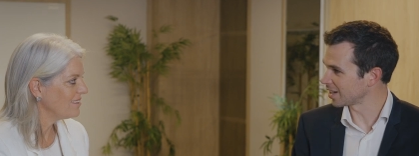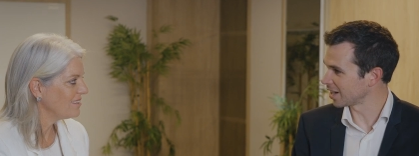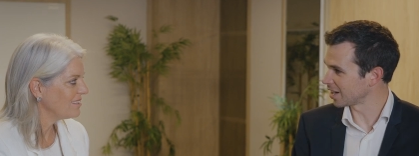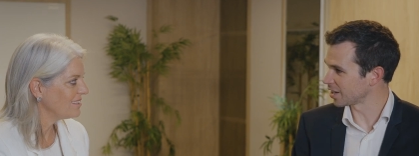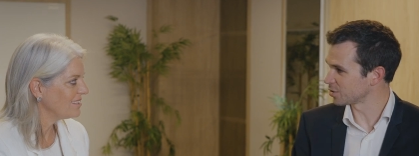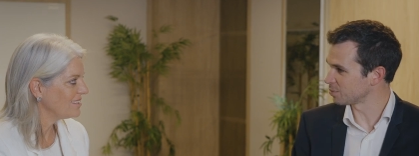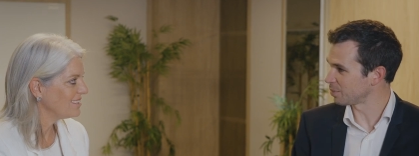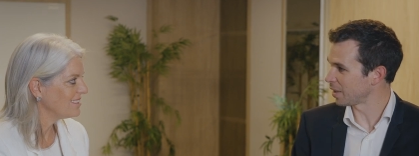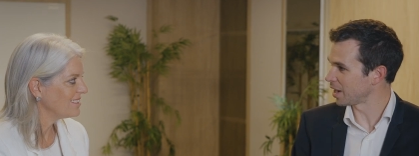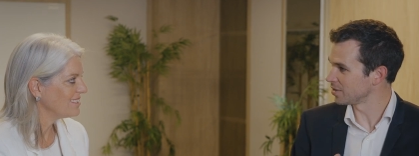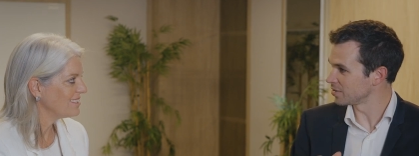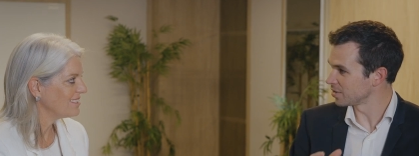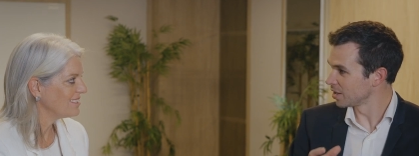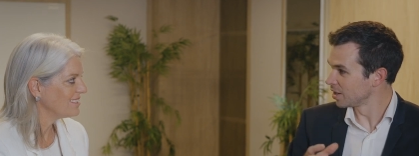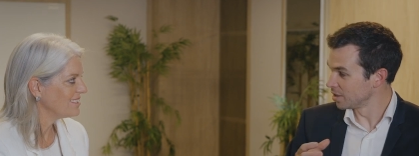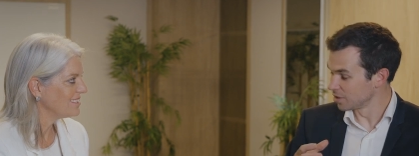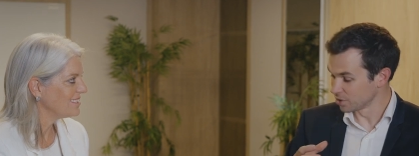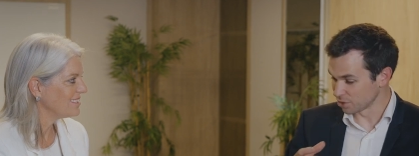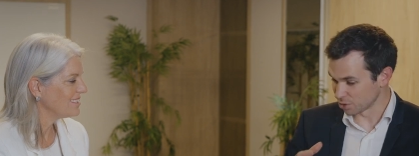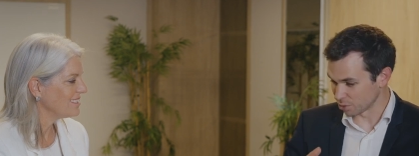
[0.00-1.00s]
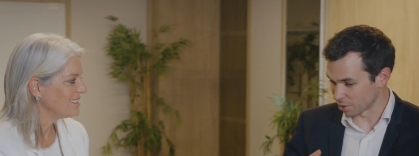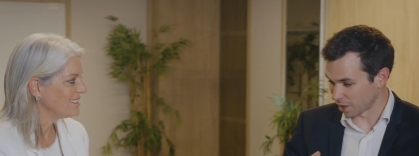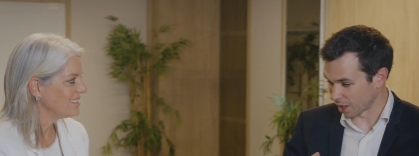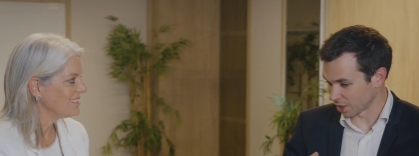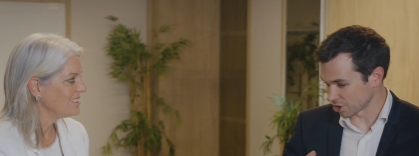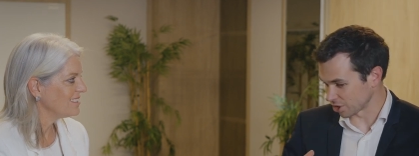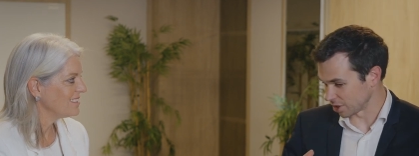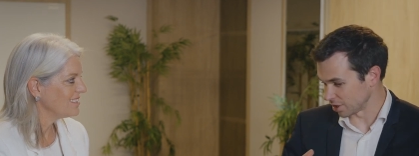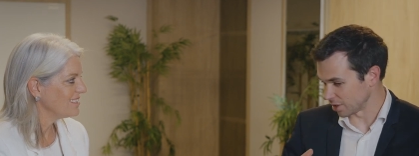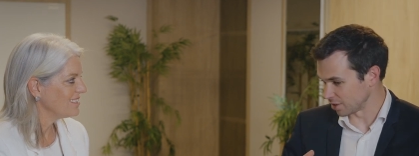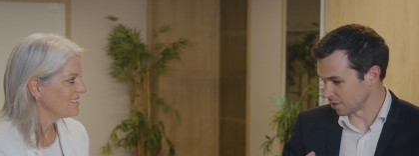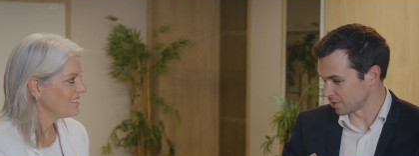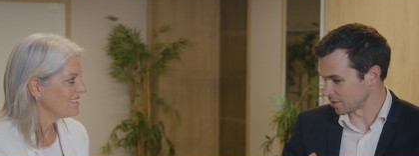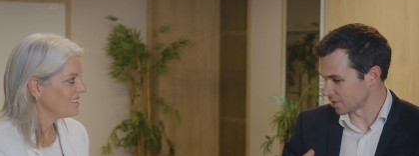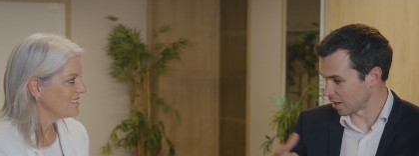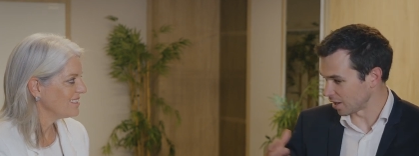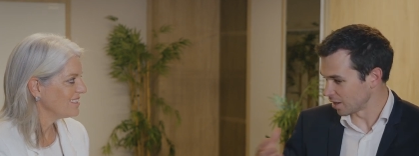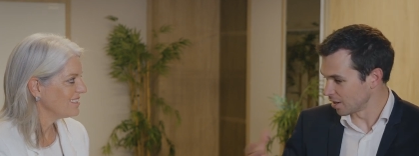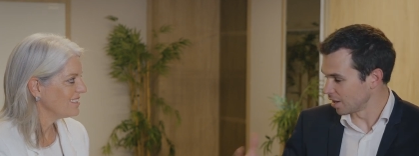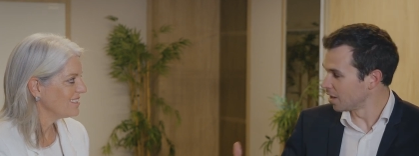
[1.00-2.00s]
Speaker 1: data space to actually
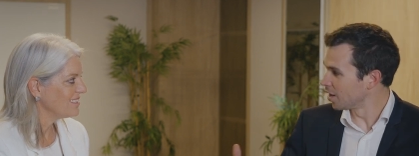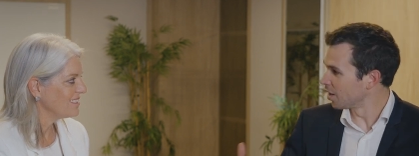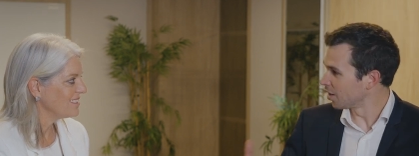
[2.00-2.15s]
say,